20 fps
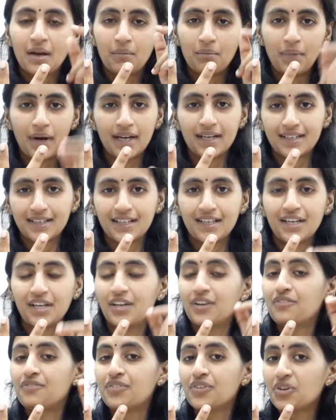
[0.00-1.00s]
But
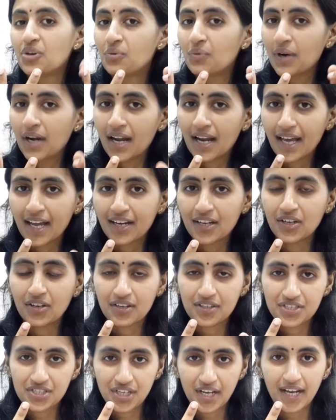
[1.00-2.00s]
if you would like your
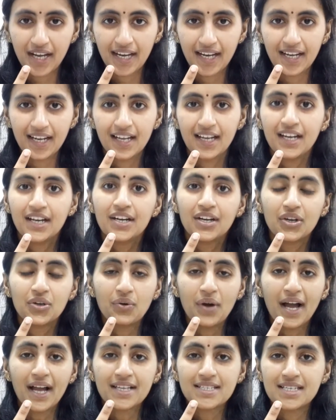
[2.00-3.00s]
child to
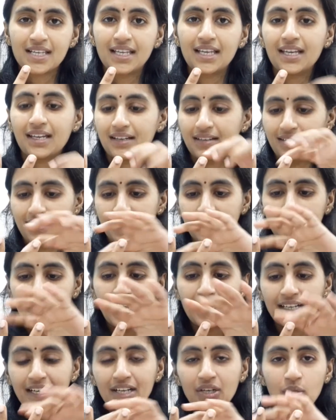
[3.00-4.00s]
actually
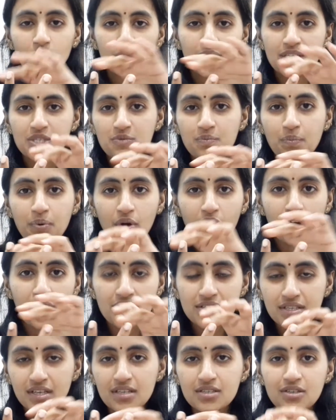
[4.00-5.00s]
get into this
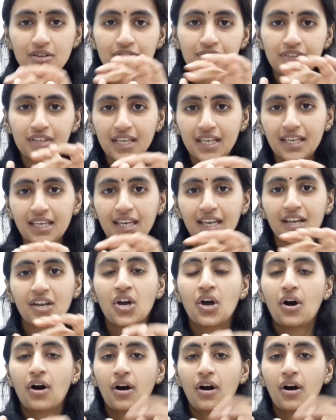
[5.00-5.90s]
process of thinking,